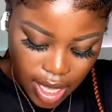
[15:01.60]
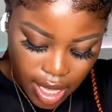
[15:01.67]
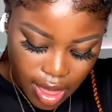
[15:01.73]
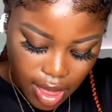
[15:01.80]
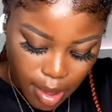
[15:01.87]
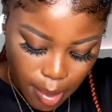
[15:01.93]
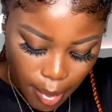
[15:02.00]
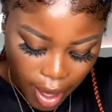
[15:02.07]
in
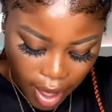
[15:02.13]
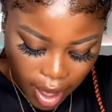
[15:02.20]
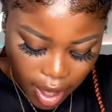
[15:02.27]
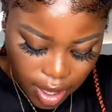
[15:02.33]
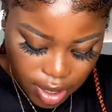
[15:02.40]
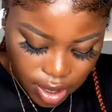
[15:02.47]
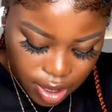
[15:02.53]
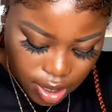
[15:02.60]
the
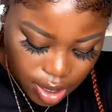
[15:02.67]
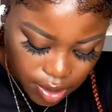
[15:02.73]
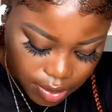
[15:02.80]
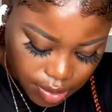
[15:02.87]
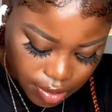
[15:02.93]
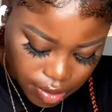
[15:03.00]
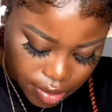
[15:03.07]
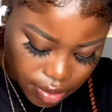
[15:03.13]
box,
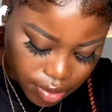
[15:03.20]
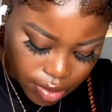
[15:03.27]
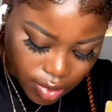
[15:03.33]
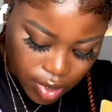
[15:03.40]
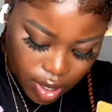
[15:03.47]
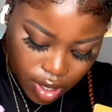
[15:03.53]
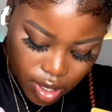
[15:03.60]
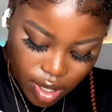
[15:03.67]

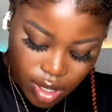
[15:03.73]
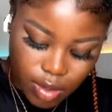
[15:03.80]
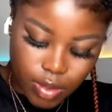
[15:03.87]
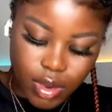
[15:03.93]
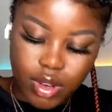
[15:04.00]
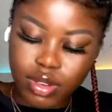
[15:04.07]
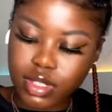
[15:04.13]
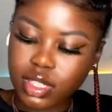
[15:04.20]

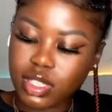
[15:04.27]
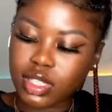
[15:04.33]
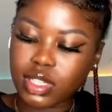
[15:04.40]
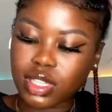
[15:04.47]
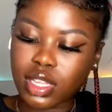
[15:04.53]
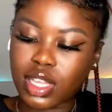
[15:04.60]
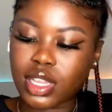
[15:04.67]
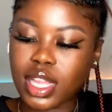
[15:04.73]
well,
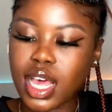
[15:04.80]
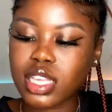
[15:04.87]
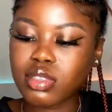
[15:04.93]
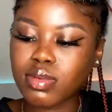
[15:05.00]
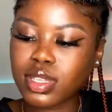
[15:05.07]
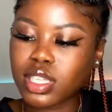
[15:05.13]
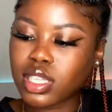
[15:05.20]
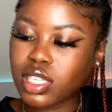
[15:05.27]
the last
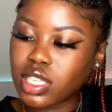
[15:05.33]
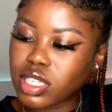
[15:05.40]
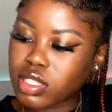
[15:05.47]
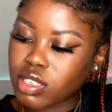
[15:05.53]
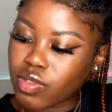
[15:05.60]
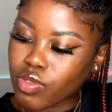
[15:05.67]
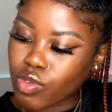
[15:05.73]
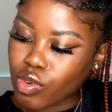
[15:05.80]
but the least,
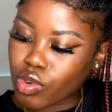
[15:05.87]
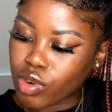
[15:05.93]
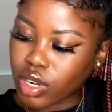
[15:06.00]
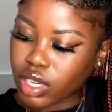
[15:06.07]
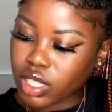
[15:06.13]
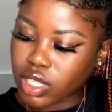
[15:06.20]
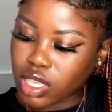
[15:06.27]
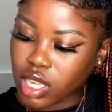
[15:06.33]
of
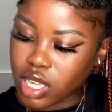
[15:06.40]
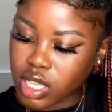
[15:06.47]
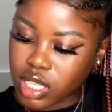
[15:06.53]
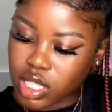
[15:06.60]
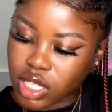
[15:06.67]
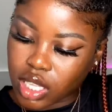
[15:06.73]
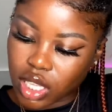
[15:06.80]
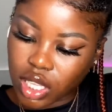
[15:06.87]
course, is
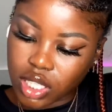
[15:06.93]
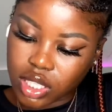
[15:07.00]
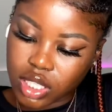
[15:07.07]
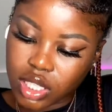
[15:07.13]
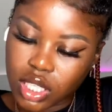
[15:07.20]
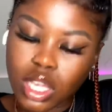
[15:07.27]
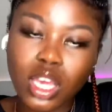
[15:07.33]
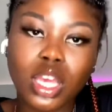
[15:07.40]
this
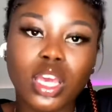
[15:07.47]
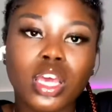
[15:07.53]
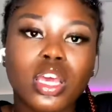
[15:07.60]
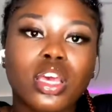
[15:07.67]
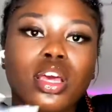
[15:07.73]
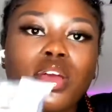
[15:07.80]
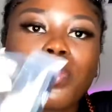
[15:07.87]
thing.